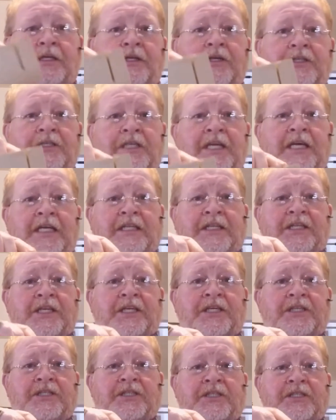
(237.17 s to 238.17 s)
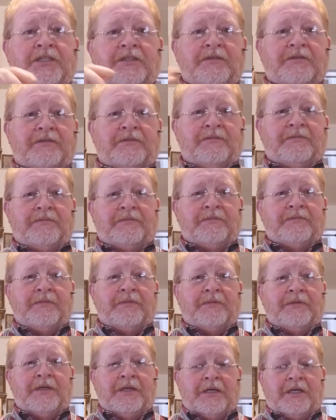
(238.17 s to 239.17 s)
looks like this.
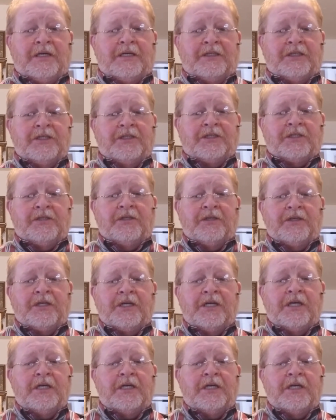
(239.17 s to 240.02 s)
I just took